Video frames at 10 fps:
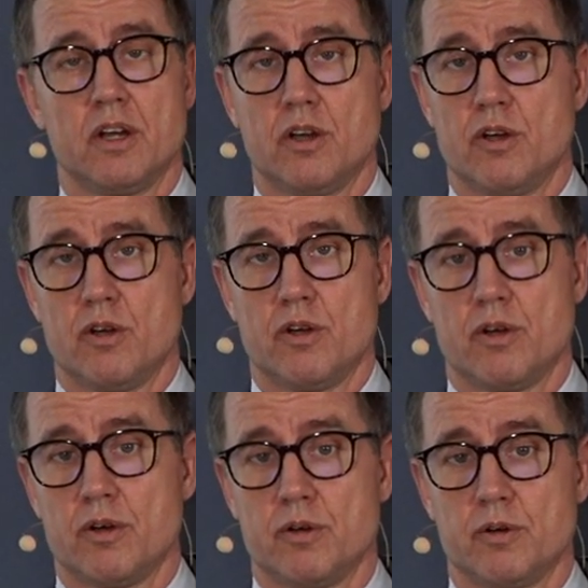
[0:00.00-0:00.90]

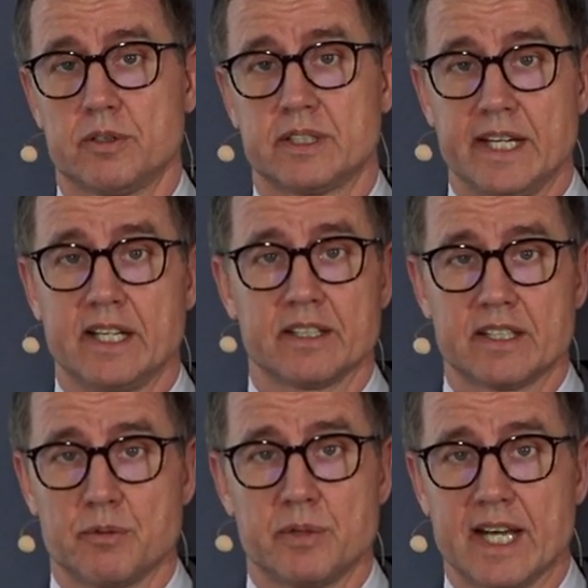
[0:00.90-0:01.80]
data
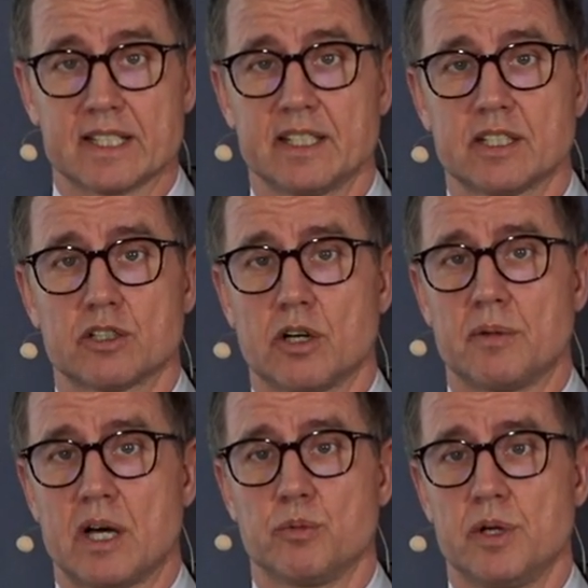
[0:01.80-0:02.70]
that we actually could come
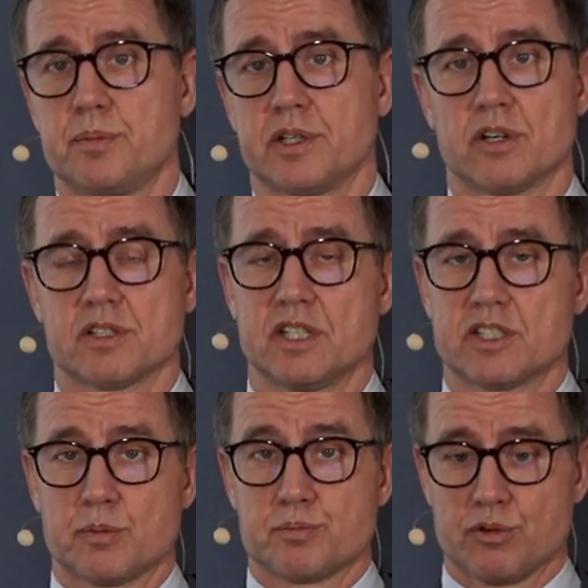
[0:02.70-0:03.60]
out with because
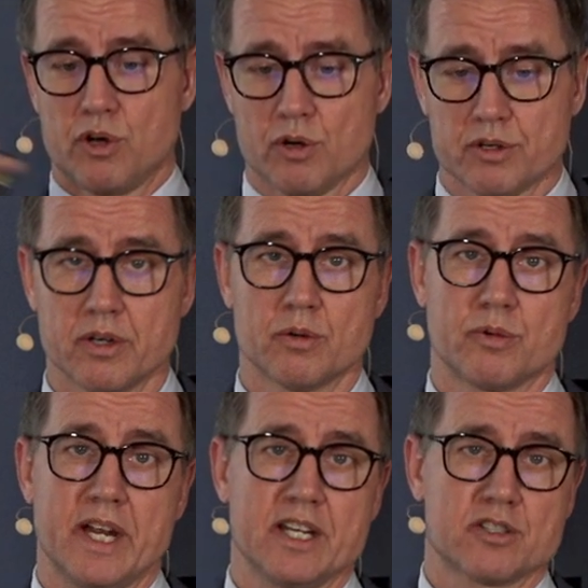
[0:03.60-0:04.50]
it's a broad
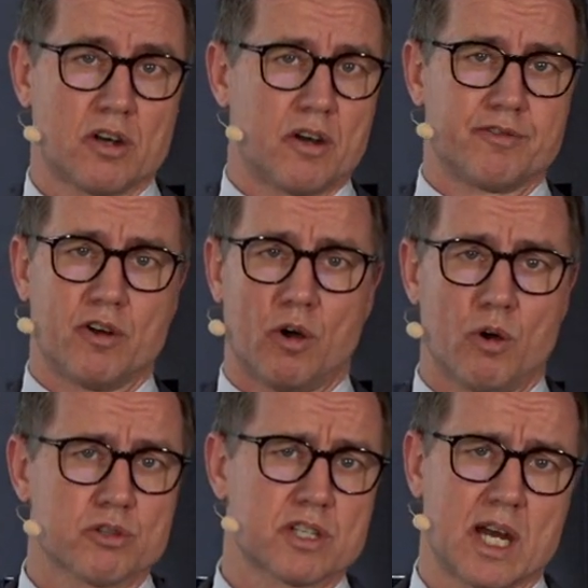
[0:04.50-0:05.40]
range of
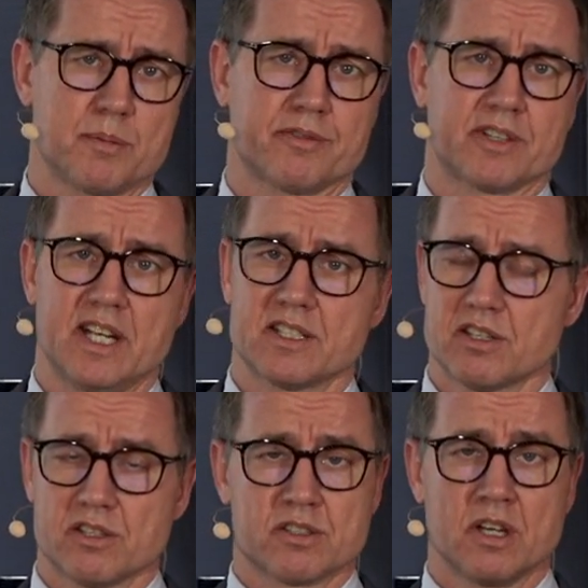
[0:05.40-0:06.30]
all type of
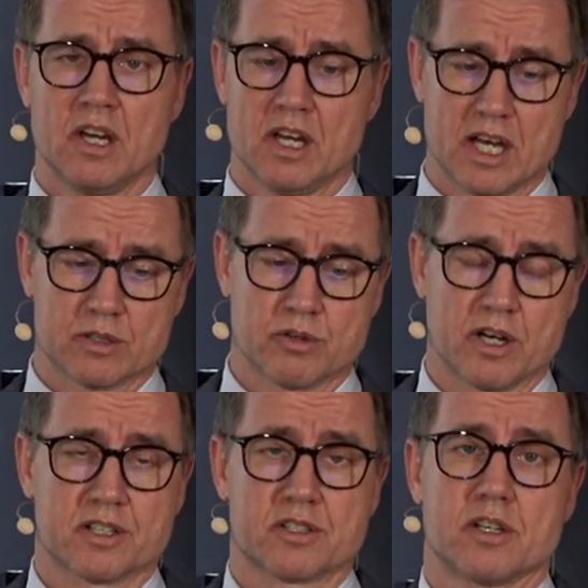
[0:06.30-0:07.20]
cases
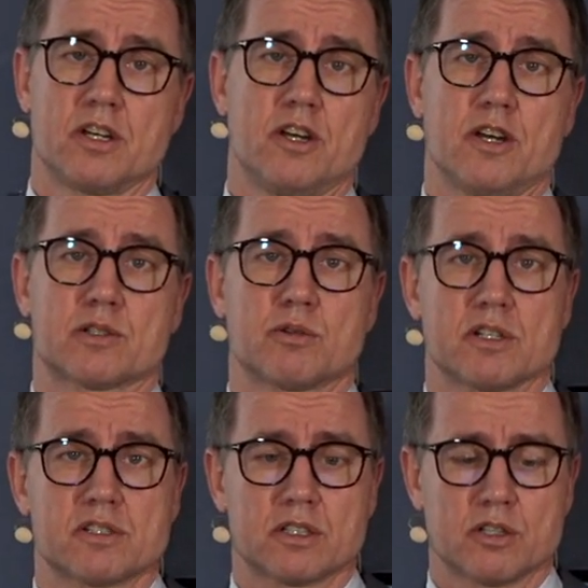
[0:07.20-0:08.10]
across
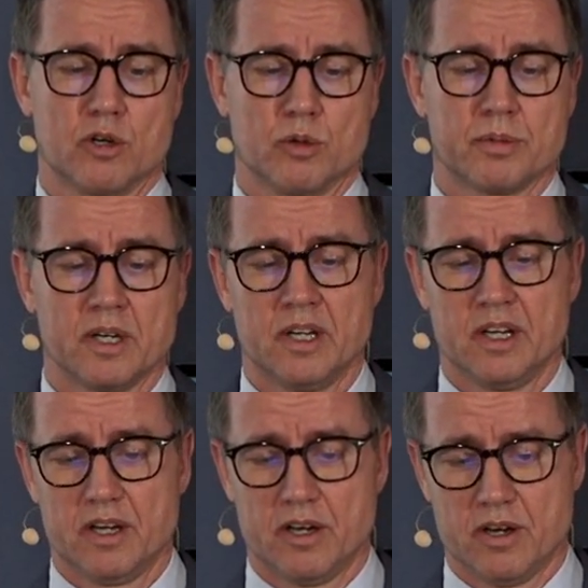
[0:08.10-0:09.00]
the globe.
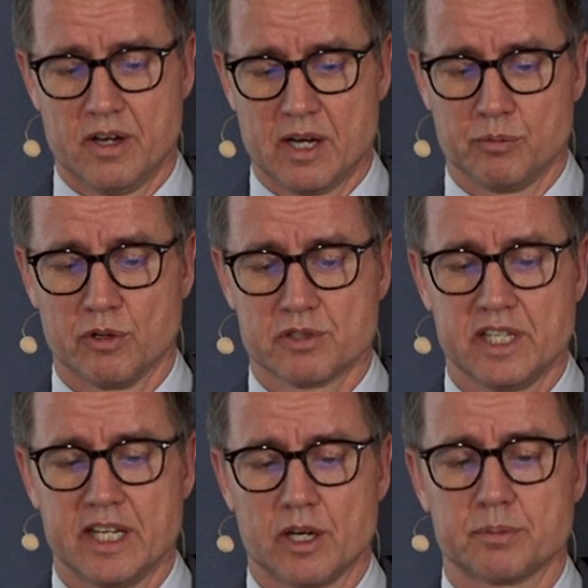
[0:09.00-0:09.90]
And we'll
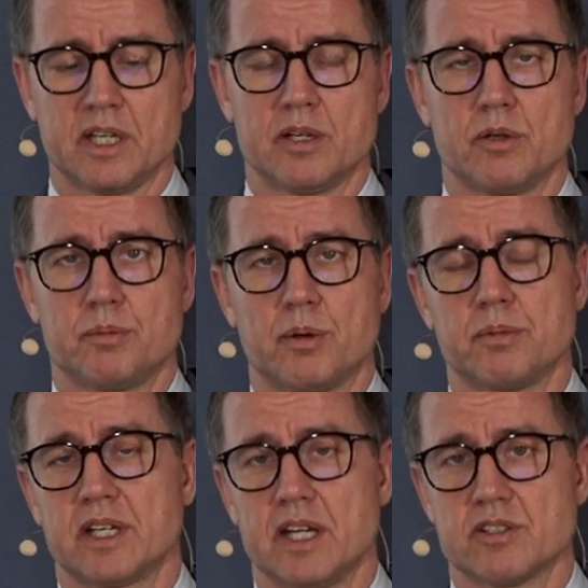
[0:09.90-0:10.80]
see an updated
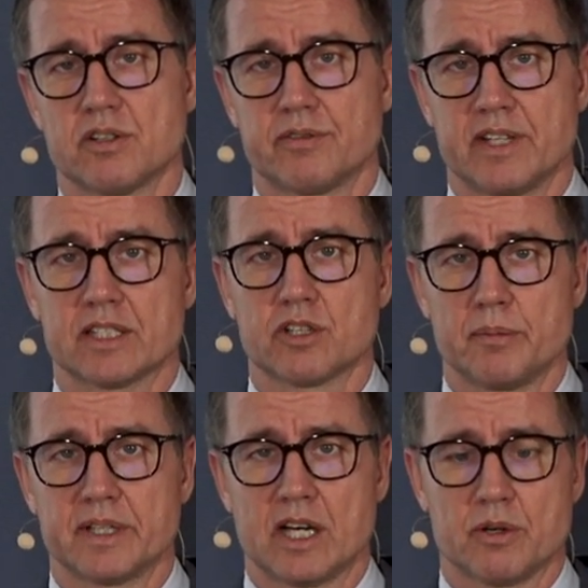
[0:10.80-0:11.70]
publication of that
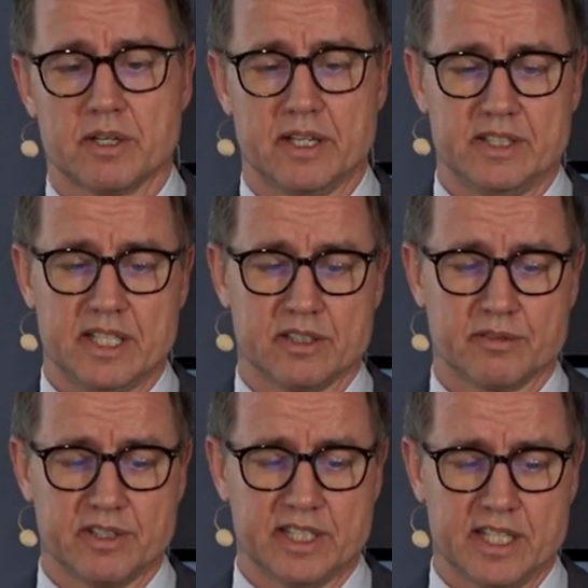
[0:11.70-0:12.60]
coming out at the end
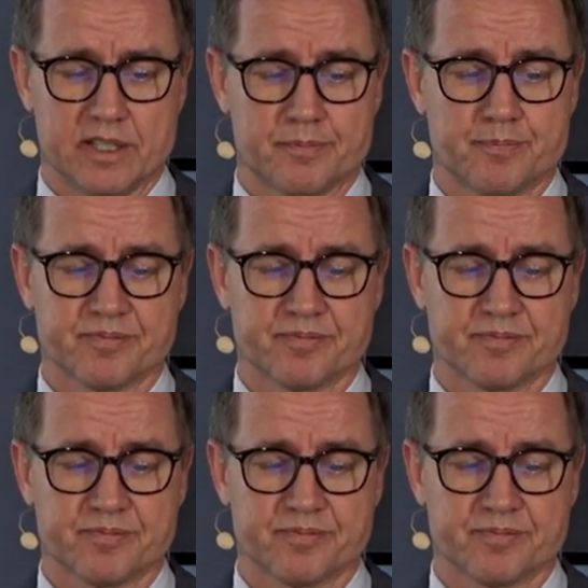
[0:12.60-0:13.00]
of the year.